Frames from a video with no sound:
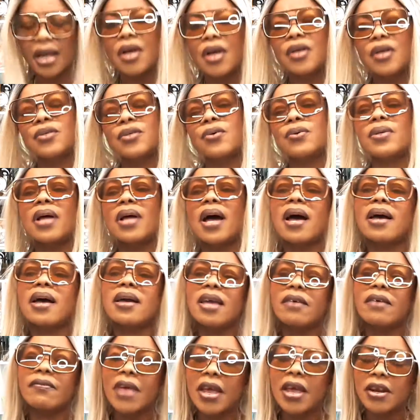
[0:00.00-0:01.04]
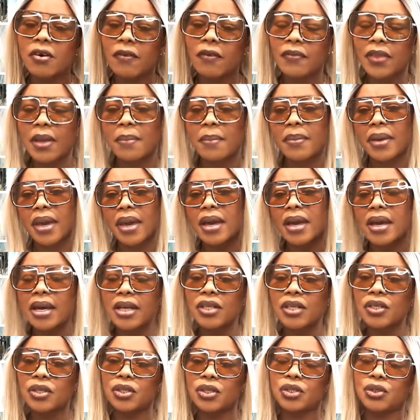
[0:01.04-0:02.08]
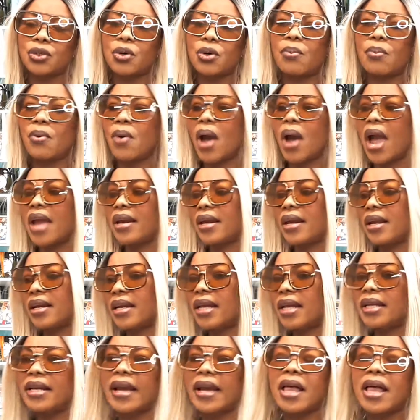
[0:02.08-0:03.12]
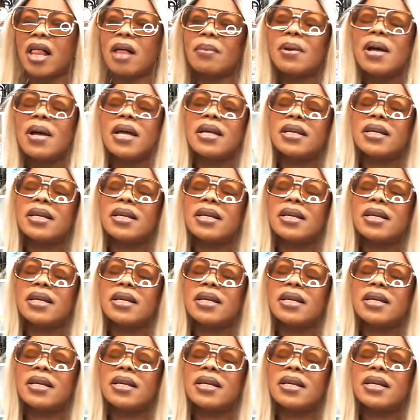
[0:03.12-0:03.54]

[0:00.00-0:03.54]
so that if any of them get into trouble and they need help,